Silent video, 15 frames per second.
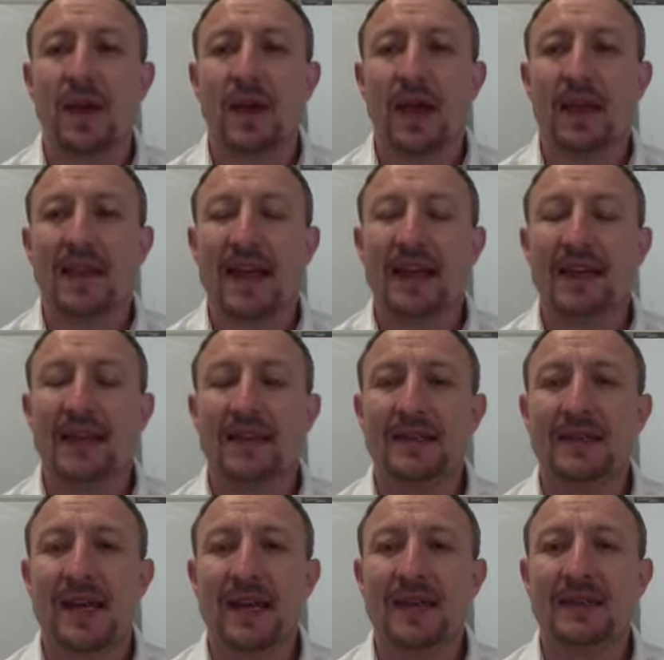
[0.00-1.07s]
In this
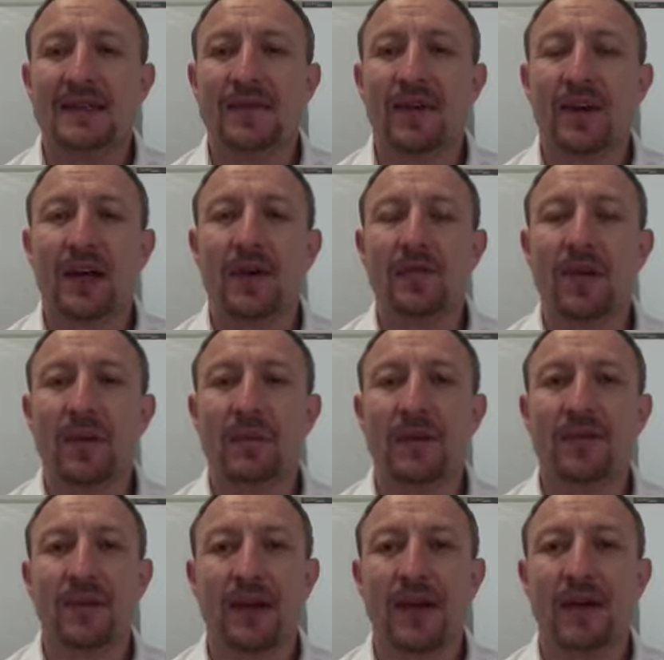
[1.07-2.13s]
case, if I cover up the
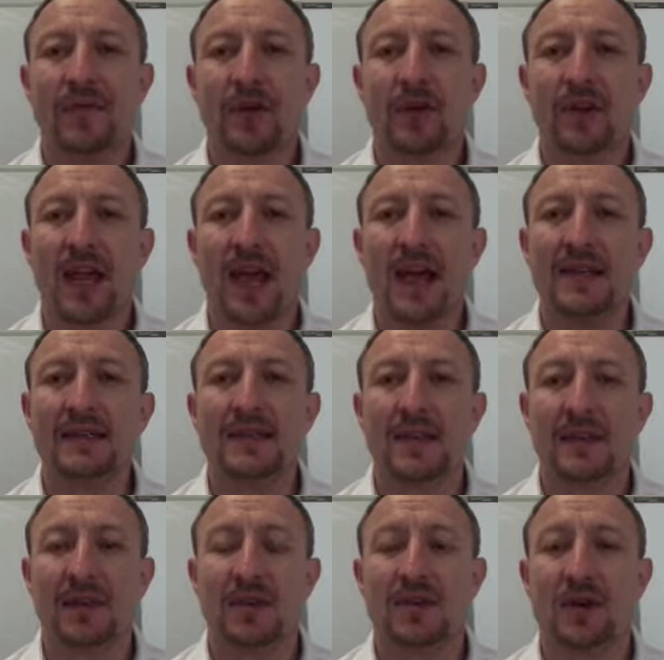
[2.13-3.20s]
v, I've got s
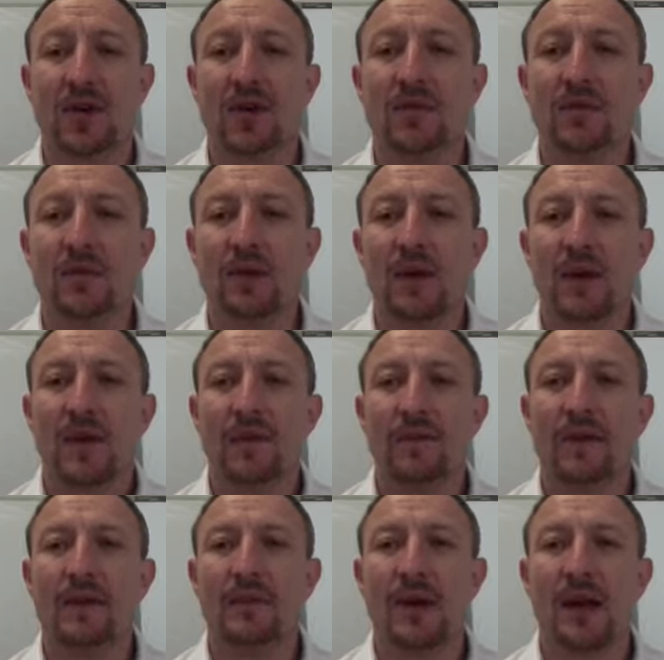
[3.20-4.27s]
at the top,
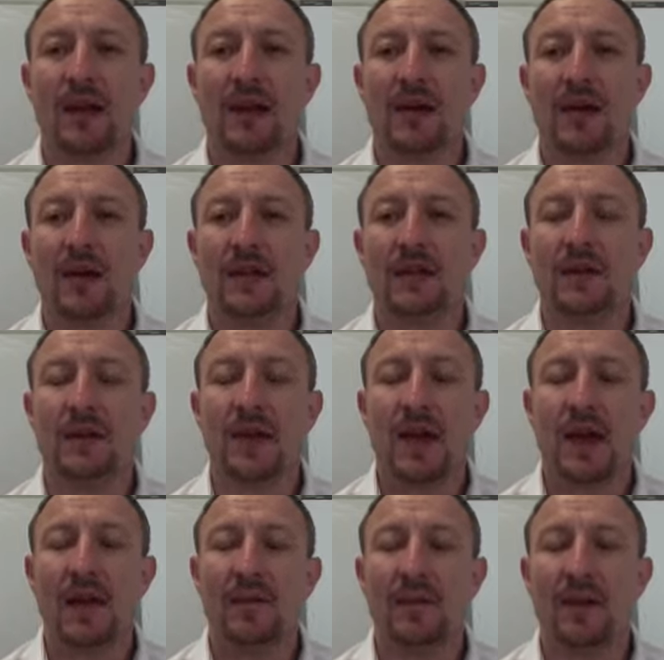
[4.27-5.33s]
followed by a line,
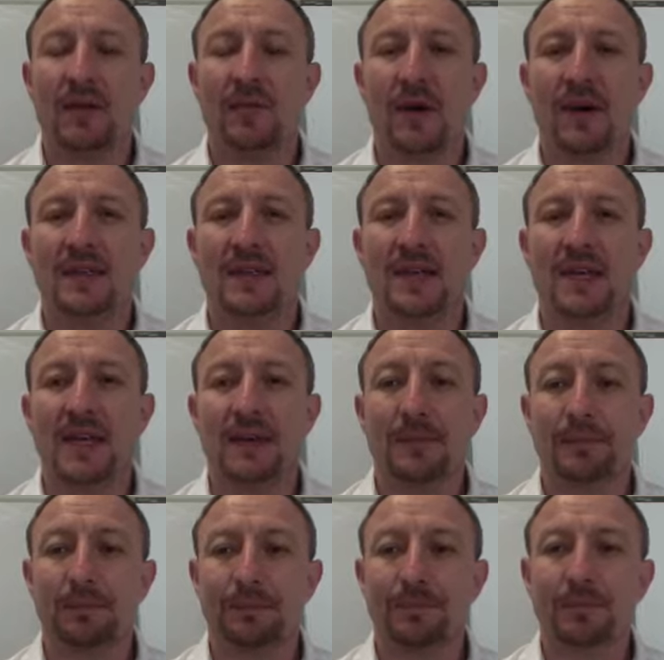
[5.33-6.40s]
followed by a t,
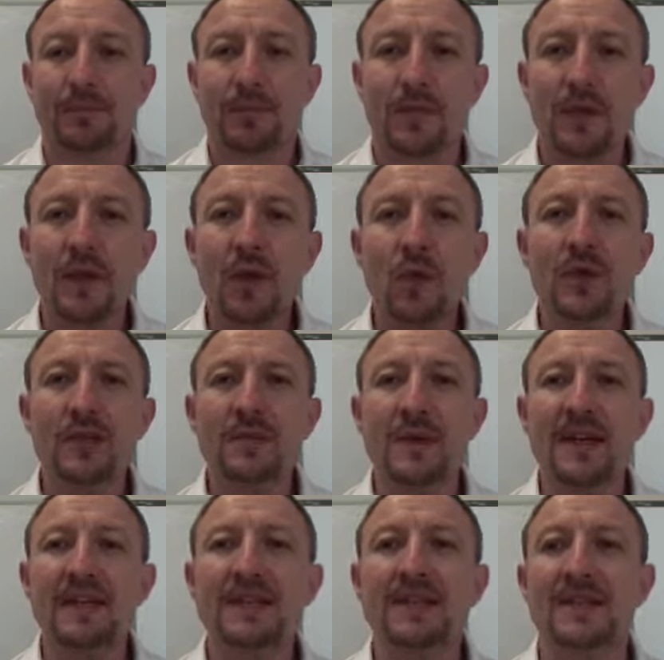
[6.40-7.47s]
which
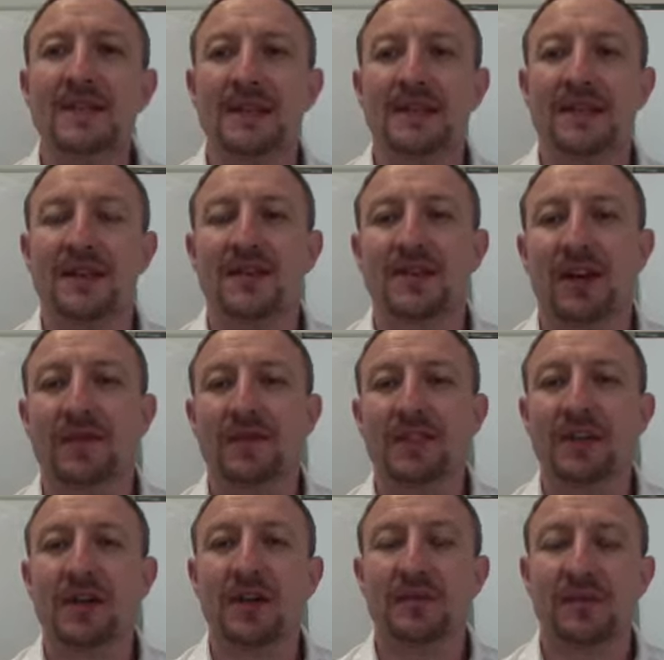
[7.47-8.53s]
means distance over
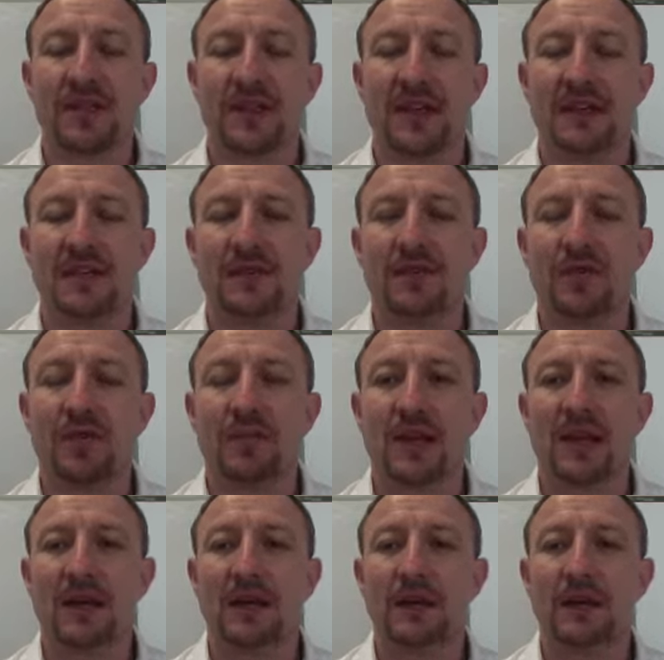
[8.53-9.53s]
time, so there's the formula.